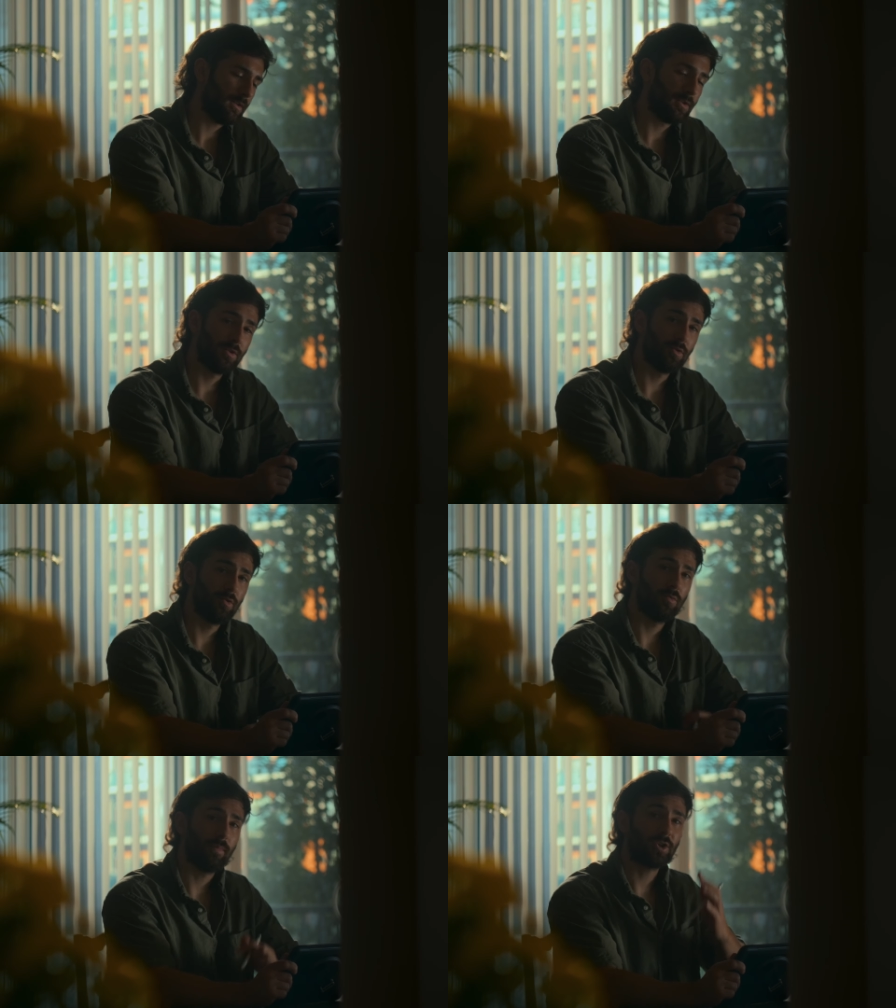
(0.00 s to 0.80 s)

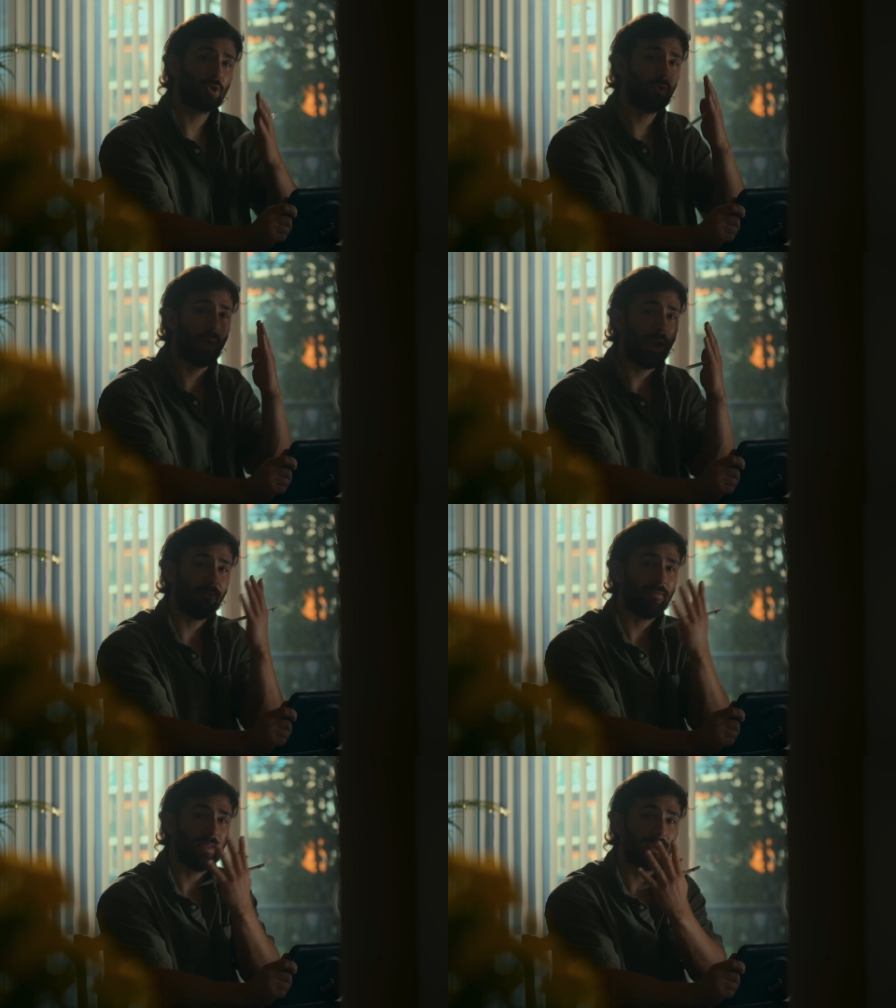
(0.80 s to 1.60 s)
to make sure we
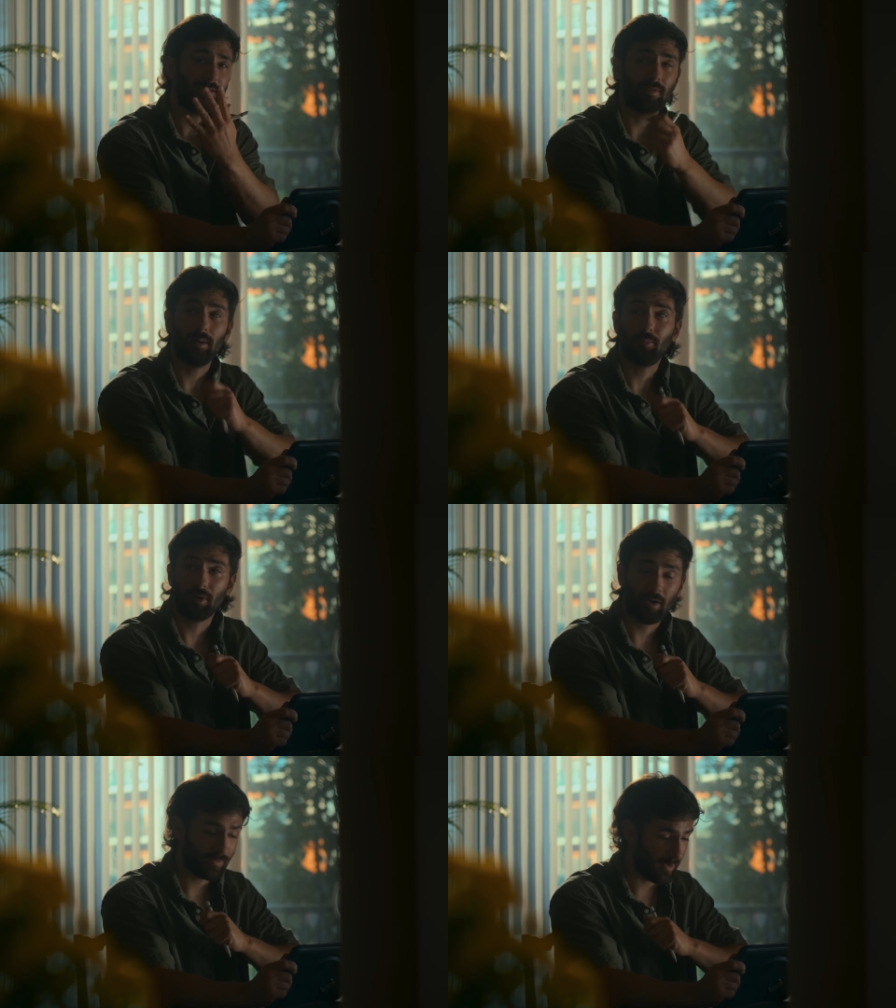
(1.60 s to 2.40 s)
have nice wrap
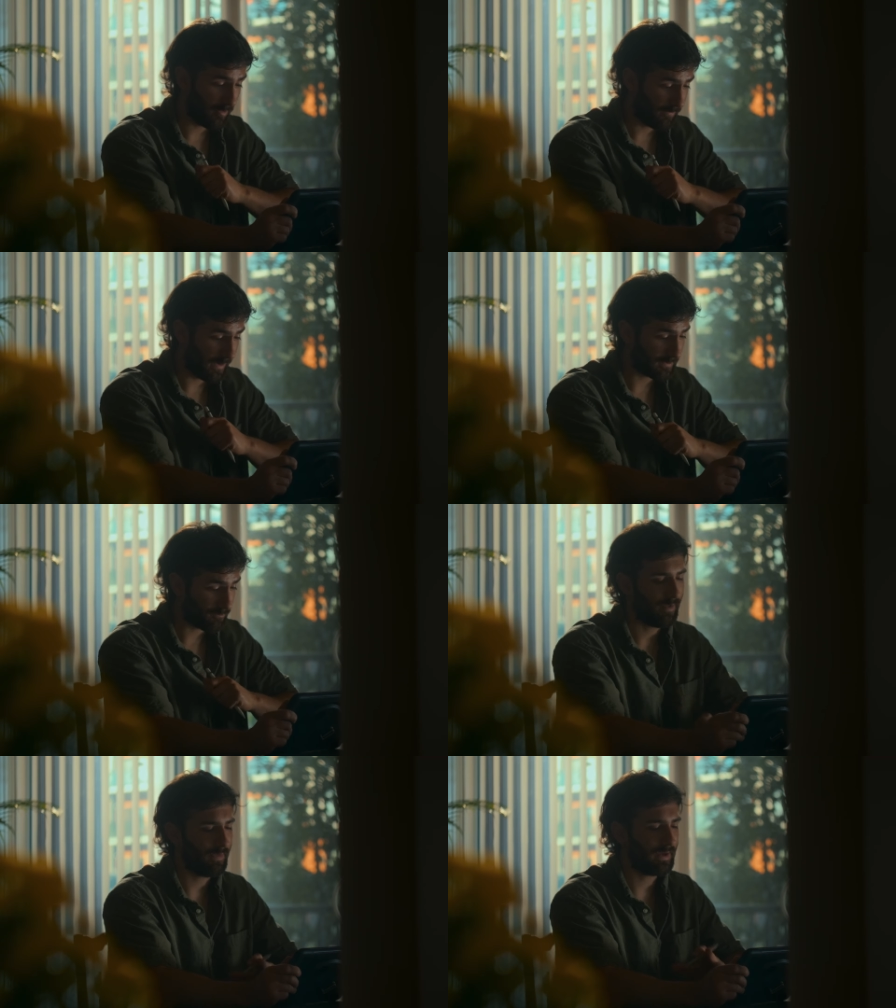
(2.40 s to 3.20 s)
around your face.
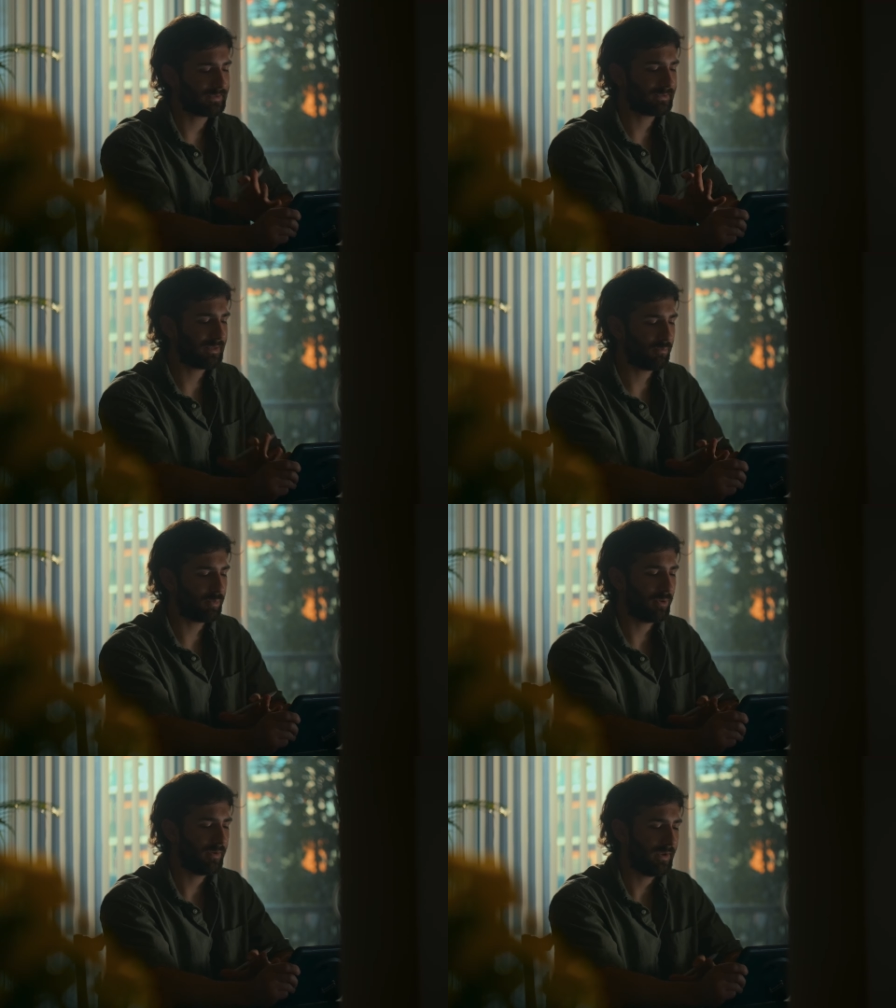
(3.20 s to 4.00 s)
And that's
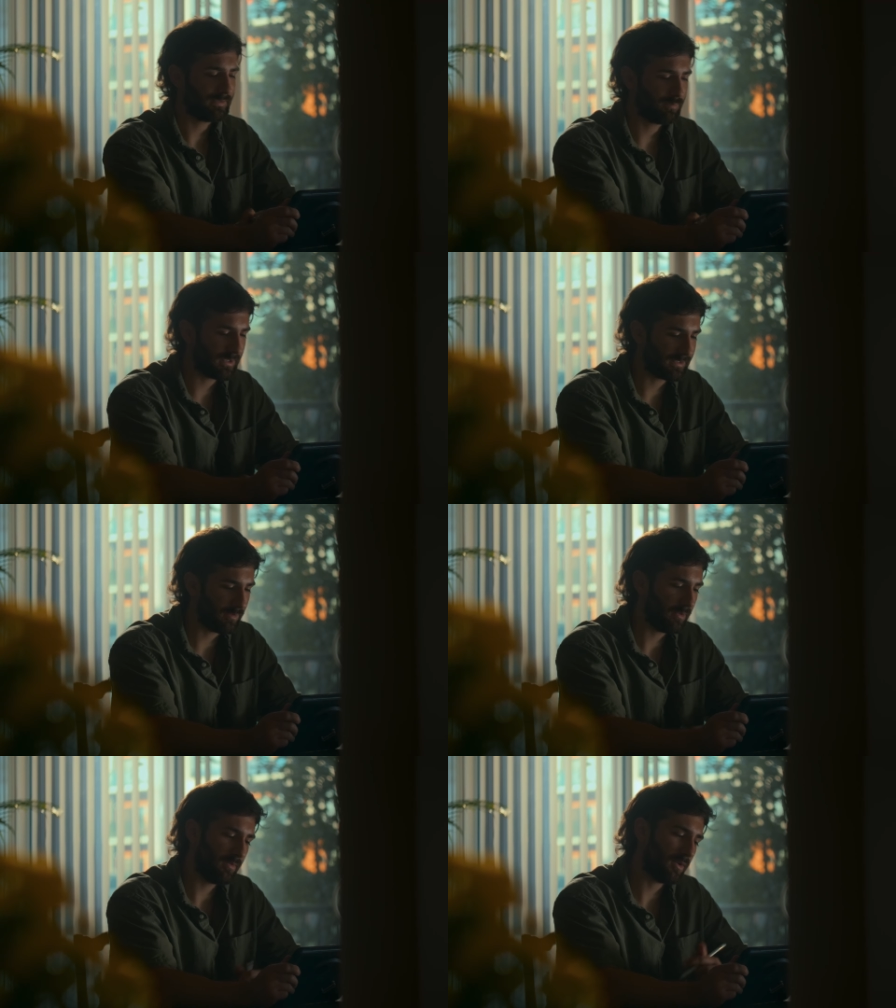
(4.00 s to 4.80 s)
simple as
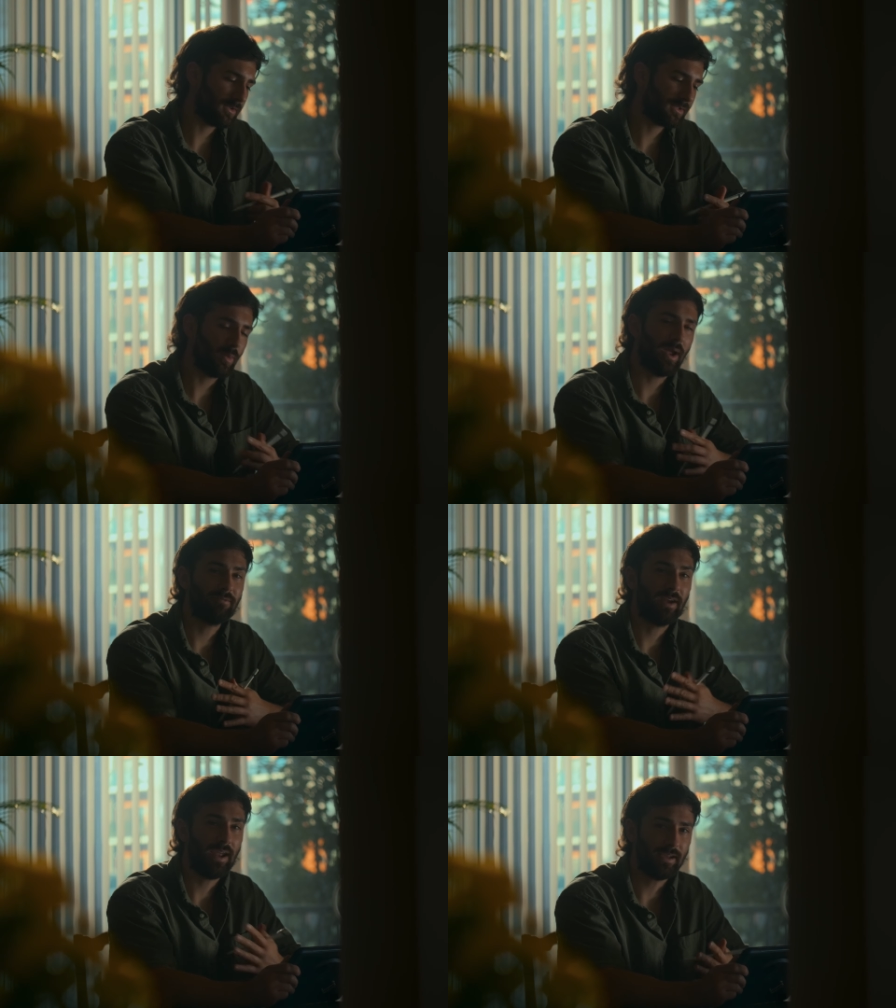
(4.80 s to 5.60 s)
possible. Also we
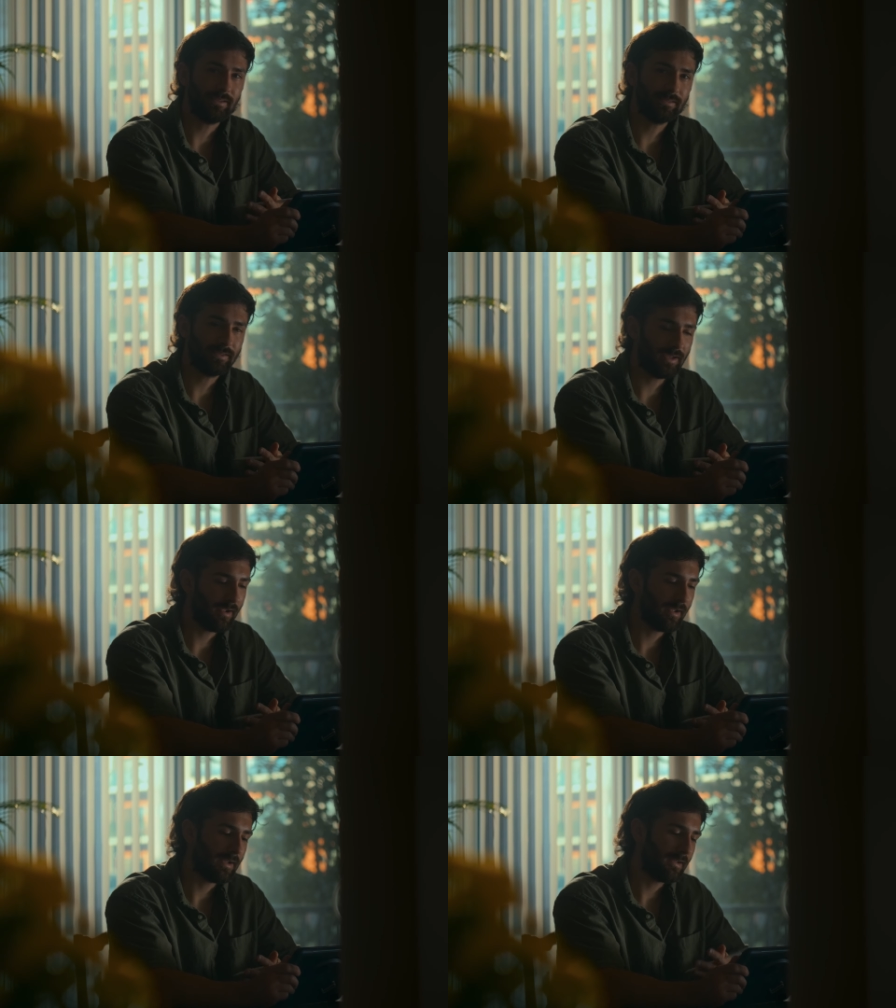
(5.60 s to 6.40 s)
have a haze, yeah.
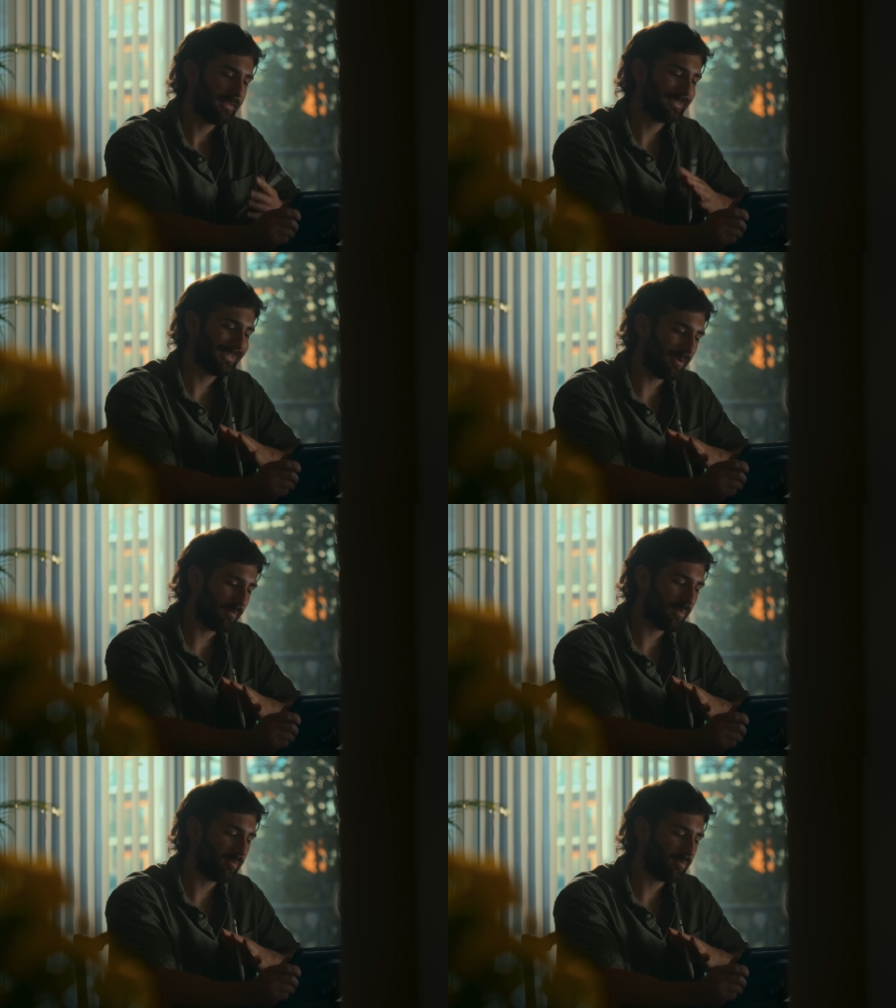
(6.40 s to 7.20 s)

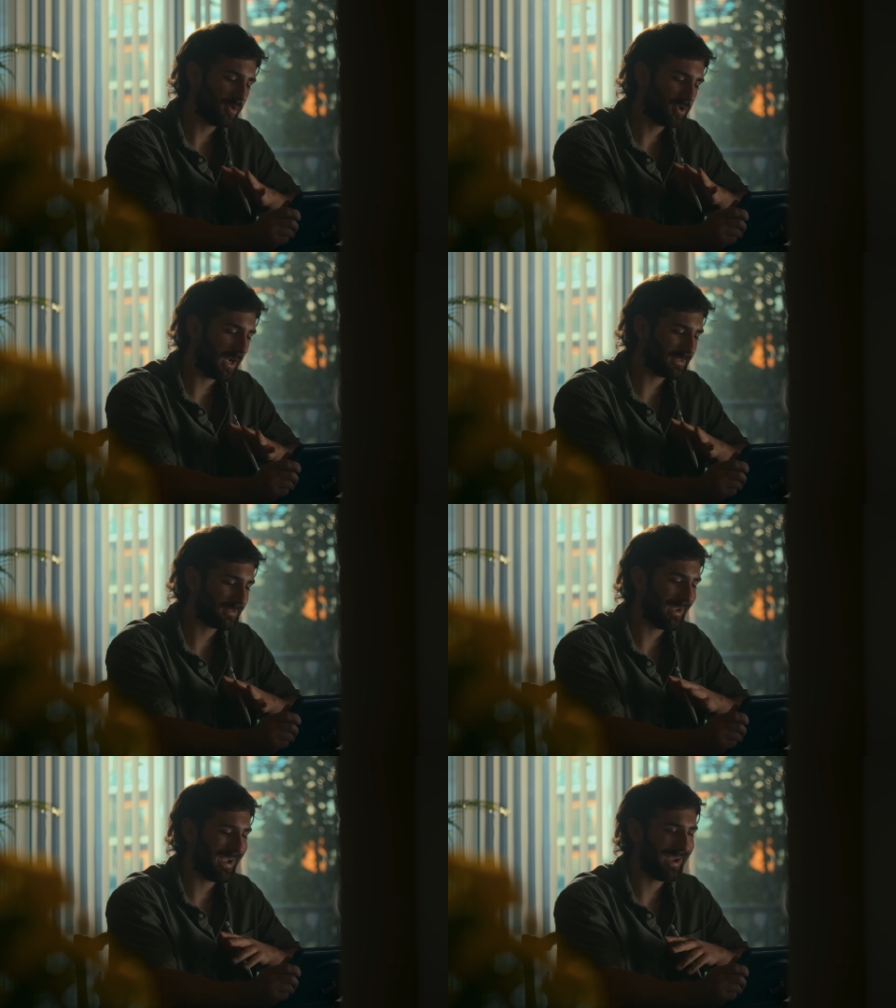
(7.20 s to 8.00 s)
Some
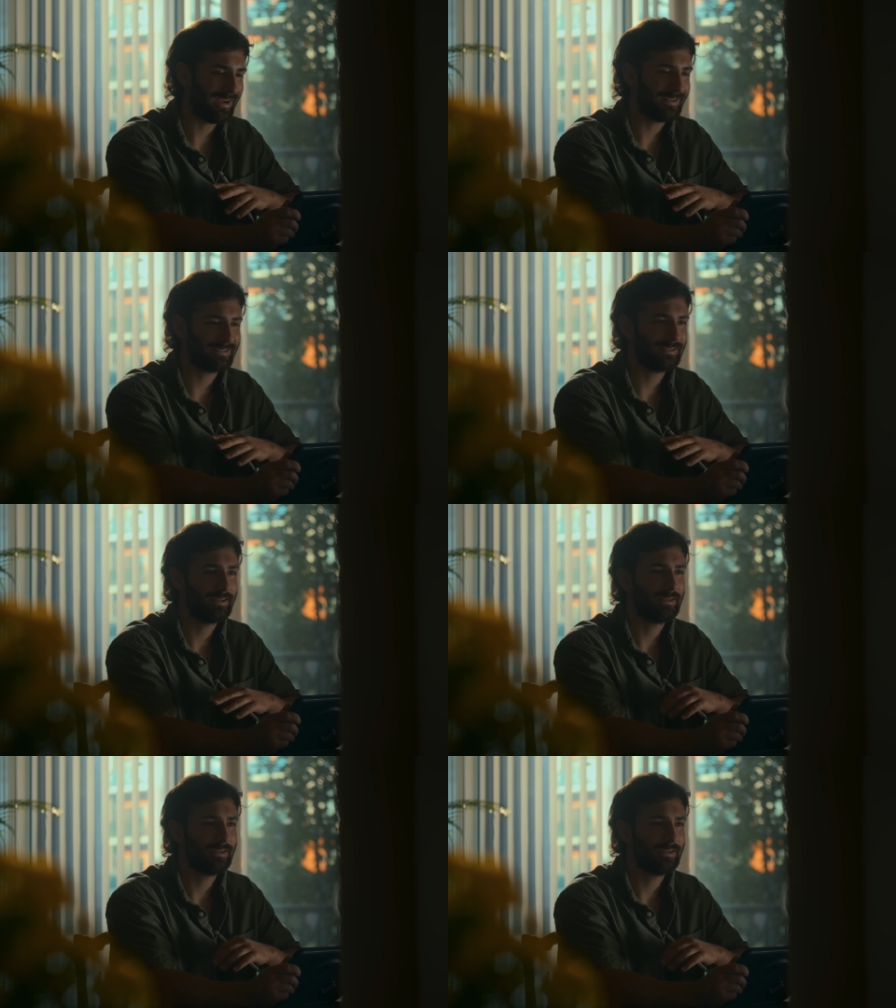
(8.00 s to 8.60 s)
shots has